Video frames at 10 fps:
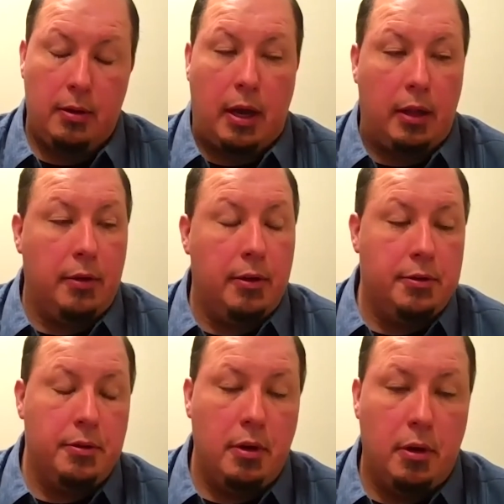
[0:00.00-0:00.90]
Tyler,
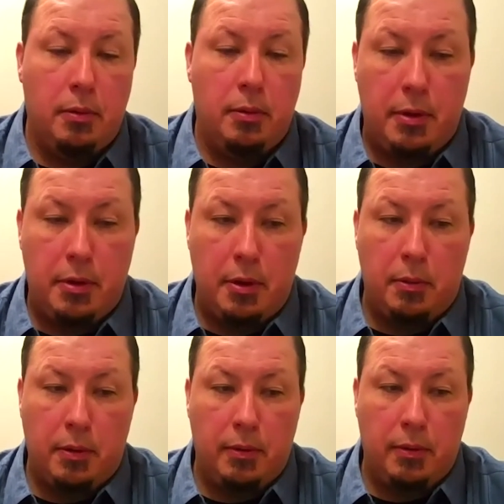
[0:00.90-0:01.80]
as you know,
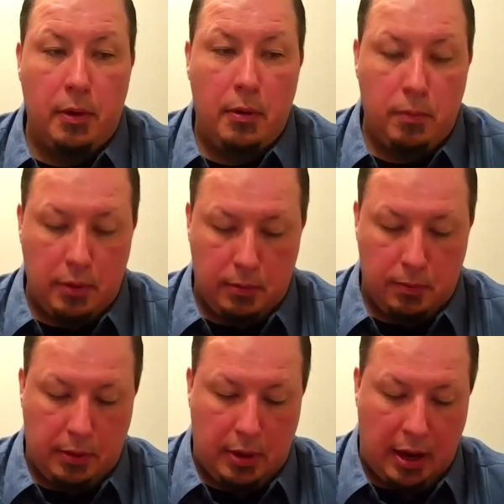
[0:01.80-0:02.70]

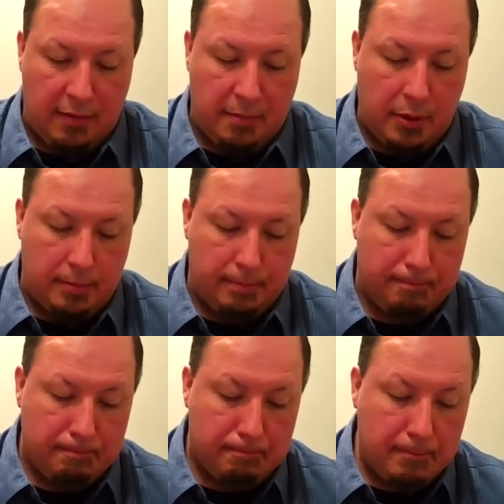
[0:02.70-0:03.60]
we have been
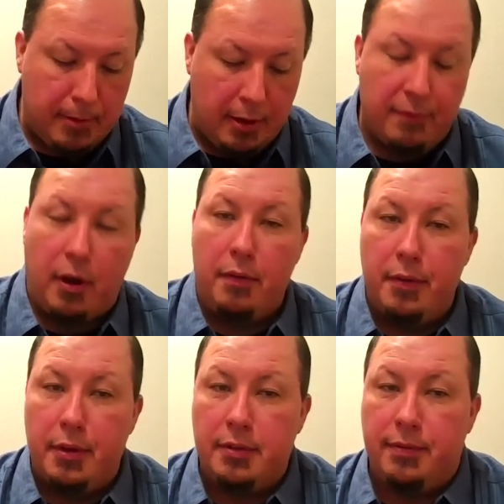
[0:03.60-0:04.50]
involved
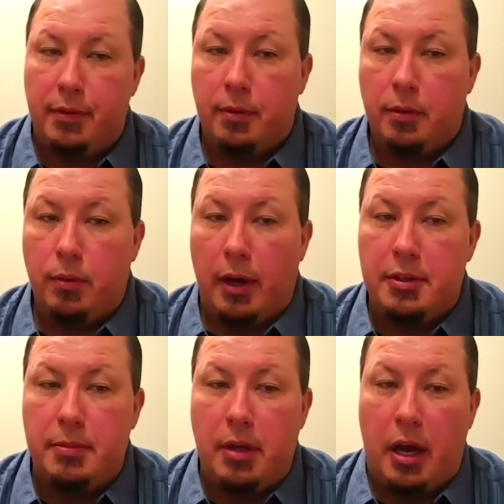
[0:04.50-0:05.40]
in this for quite
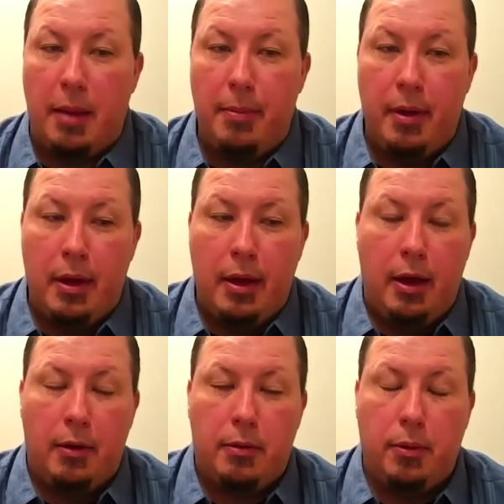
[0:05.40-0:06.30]
some time.
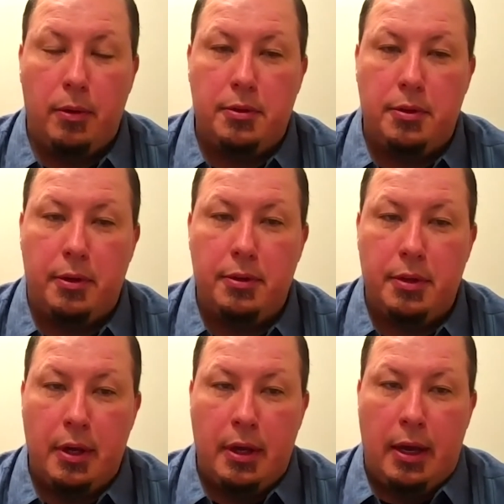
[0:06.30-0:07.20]
Of course,
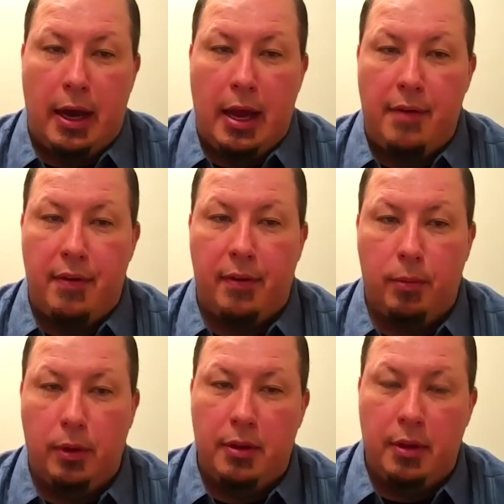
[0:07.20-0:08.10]
I haven't
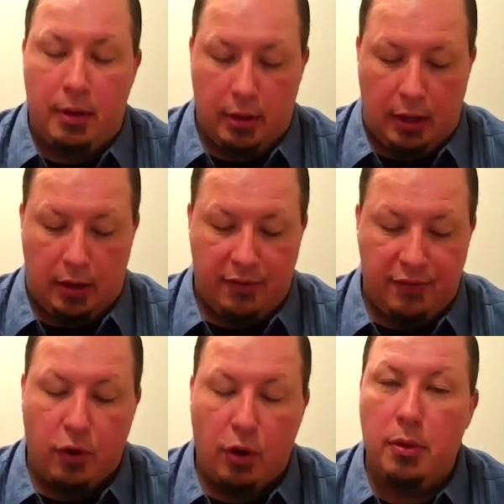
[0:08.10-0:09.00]
really done a lot of
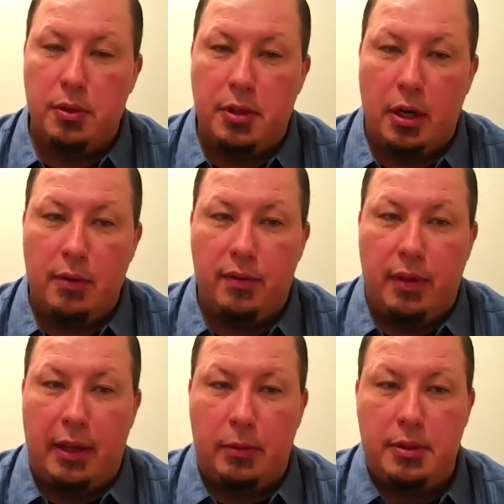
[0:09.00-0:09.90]
formal study of
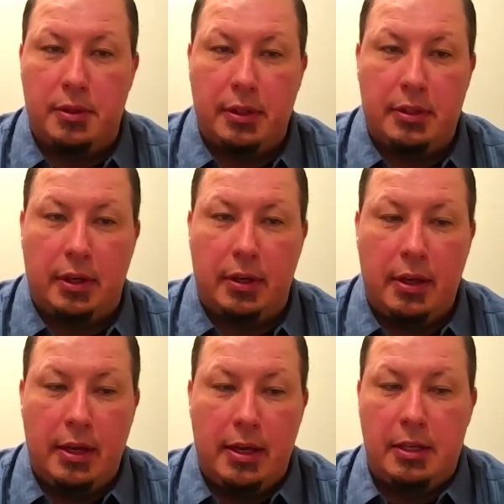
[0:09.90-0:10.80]
linguistics.
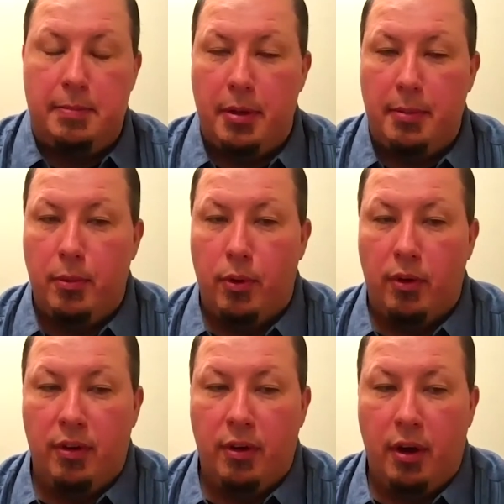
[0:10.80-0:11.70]
It's been
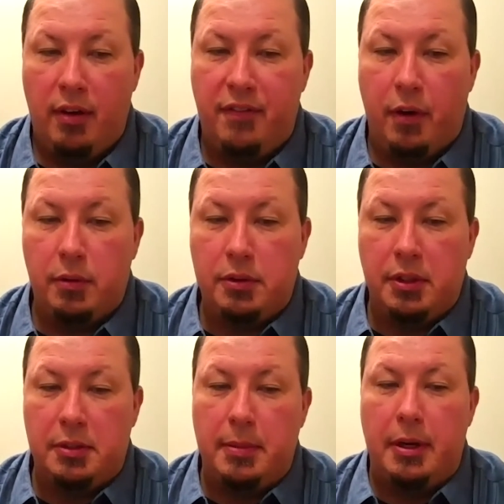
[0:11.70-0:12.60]
more of folks
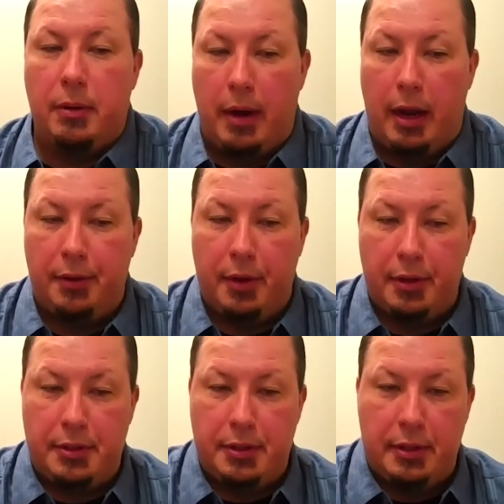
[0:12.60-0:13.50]
that's been around
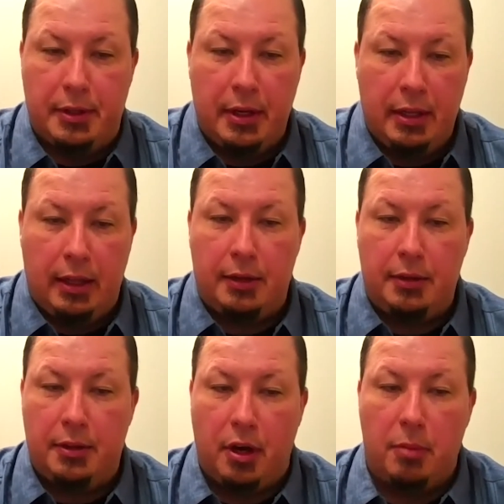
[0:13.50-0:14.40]
us, that like
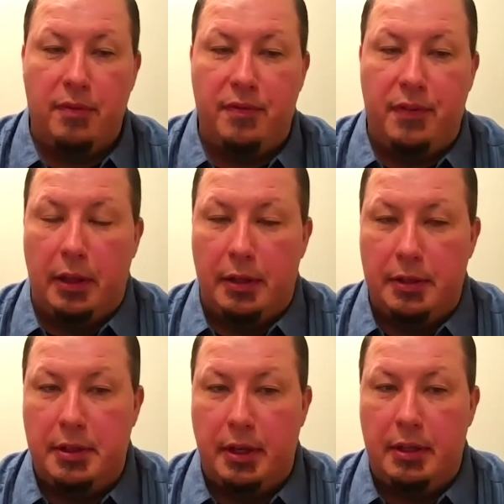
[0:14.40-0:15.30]
the Durbin
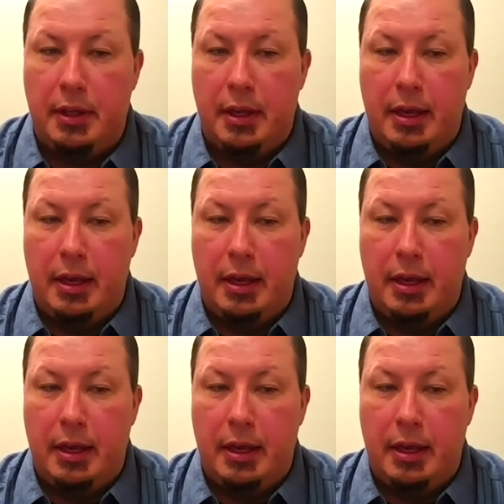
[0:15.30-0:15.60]
Villains, that